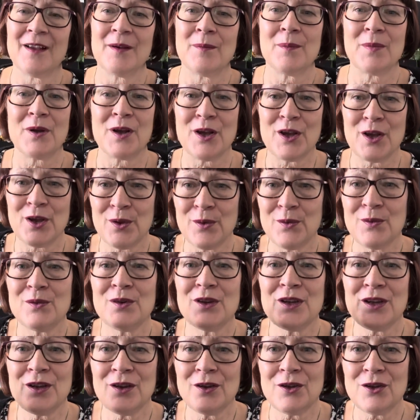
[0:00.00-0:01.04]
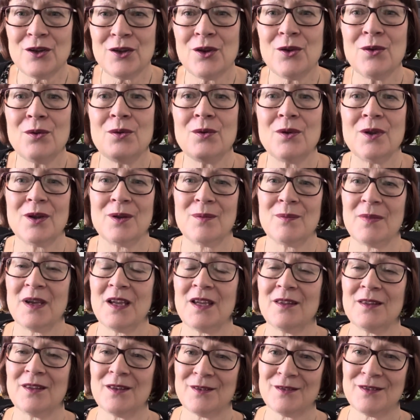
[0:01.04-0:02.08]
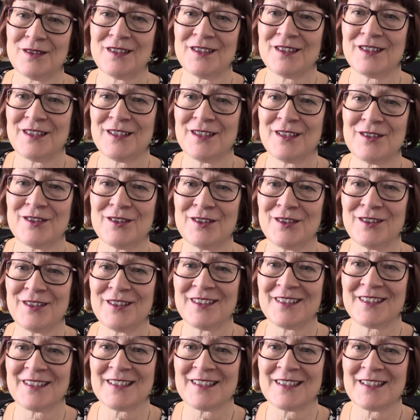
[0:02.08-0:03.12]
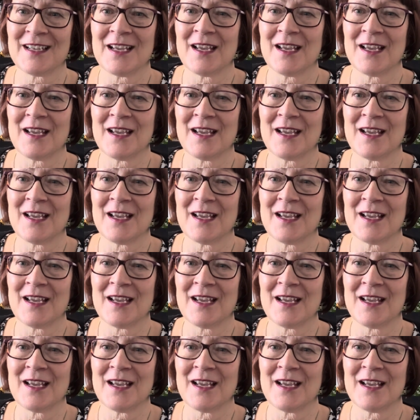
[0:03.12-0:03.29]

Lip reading: But only you can make those decisions.